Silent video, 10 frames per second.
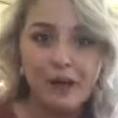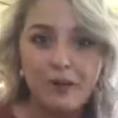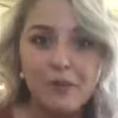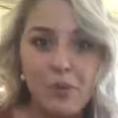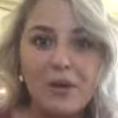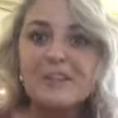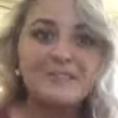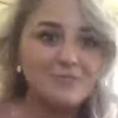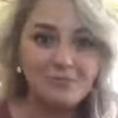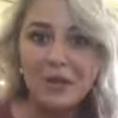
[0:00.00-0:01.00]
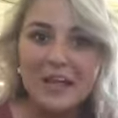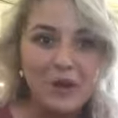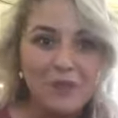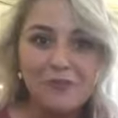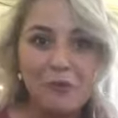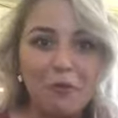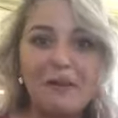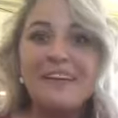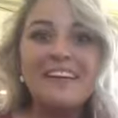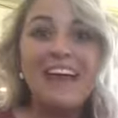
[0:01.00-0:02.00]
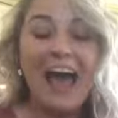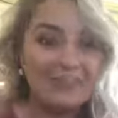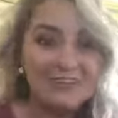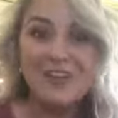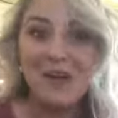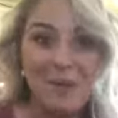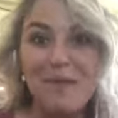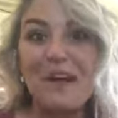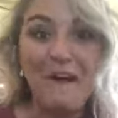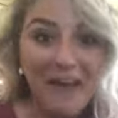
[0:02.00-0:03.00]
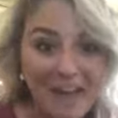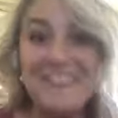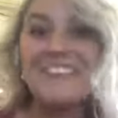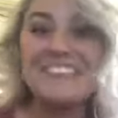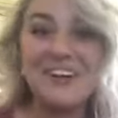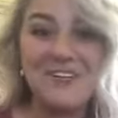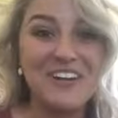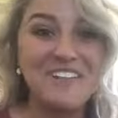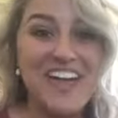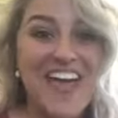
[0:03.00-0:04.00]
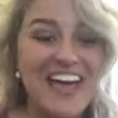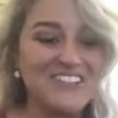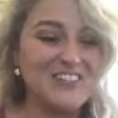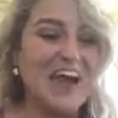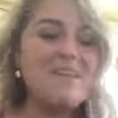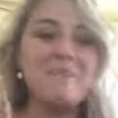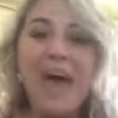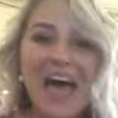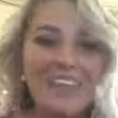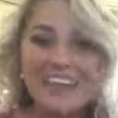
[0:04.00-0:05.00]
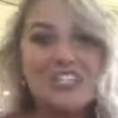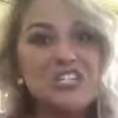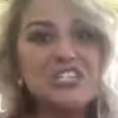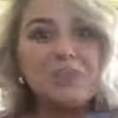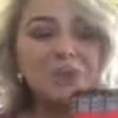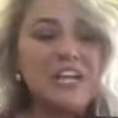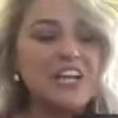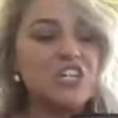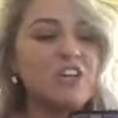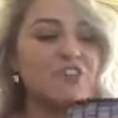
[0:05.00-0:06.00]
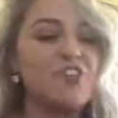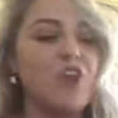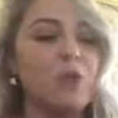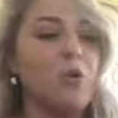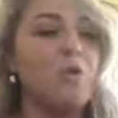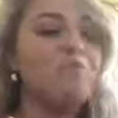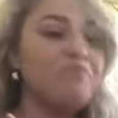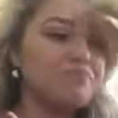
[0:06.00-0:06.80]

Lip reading: Rowdy boys playing on the floor. How did they not break every single one of the eggs, right? But I think it's just the protection of the thermal.